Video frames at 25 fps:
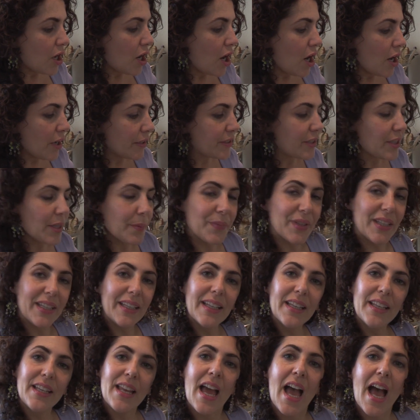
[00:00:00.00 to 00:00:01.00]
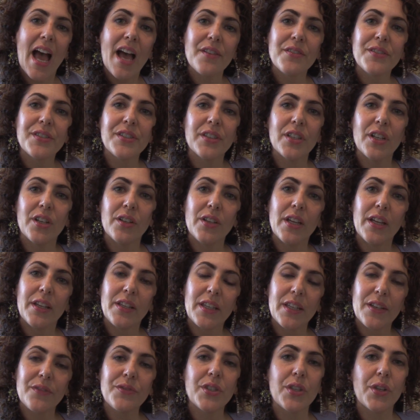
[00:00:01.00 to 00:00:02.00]
on something,
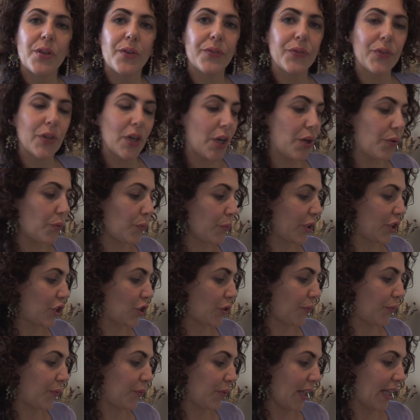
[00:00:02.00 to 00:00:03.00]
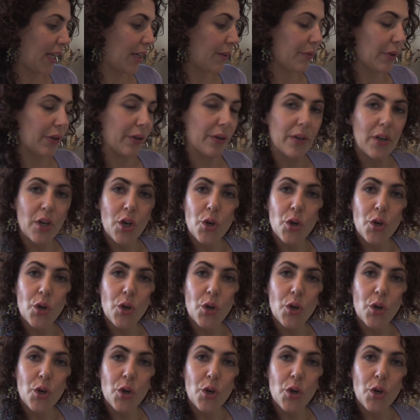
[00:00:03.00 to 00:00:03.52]
it gives it a very rich flavor.